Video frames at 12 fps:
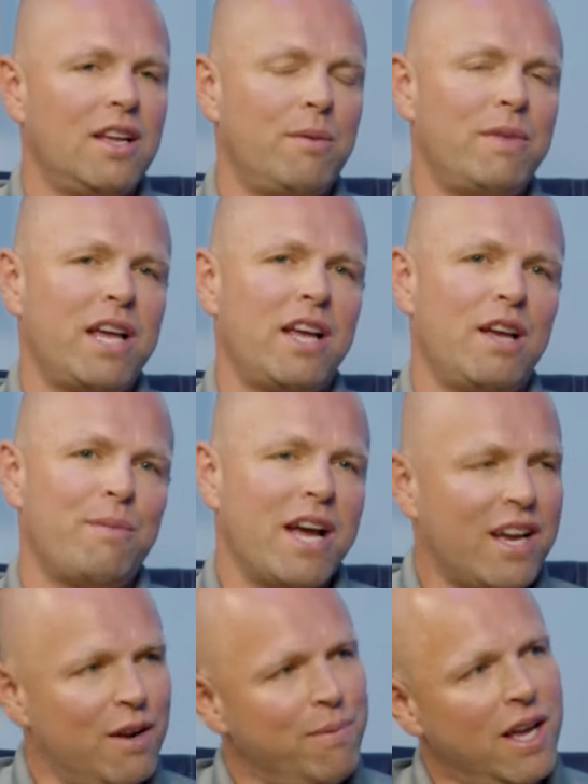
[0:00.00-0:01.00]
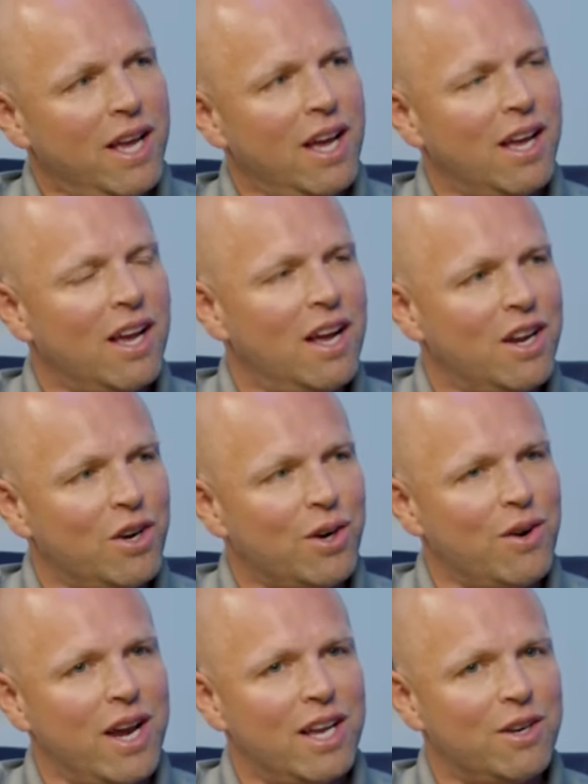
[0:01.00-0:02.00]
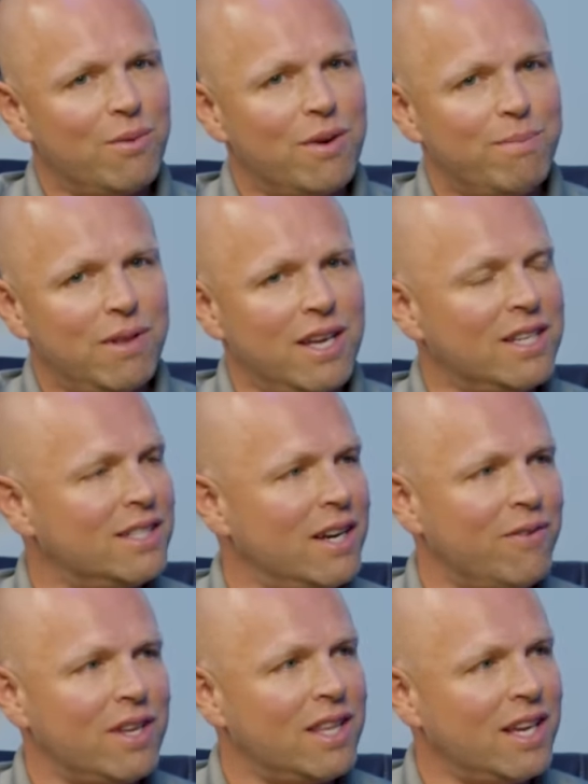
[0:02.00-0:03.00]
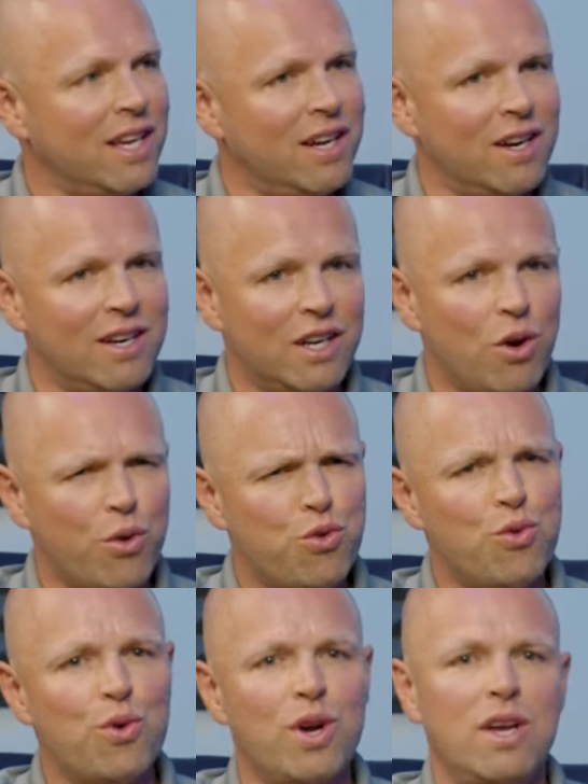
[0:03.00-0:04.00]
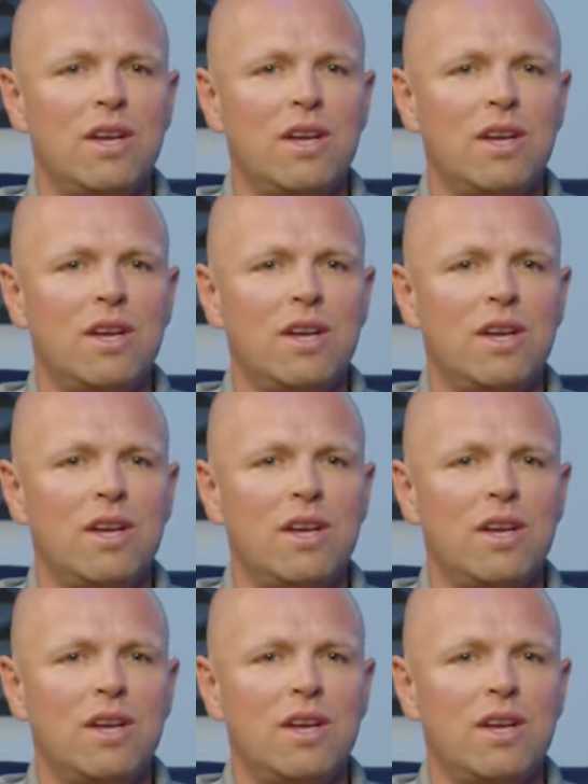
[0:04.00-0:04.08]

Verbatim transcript: I'm like, am I going to pay a hundred grand to replace everything here and go through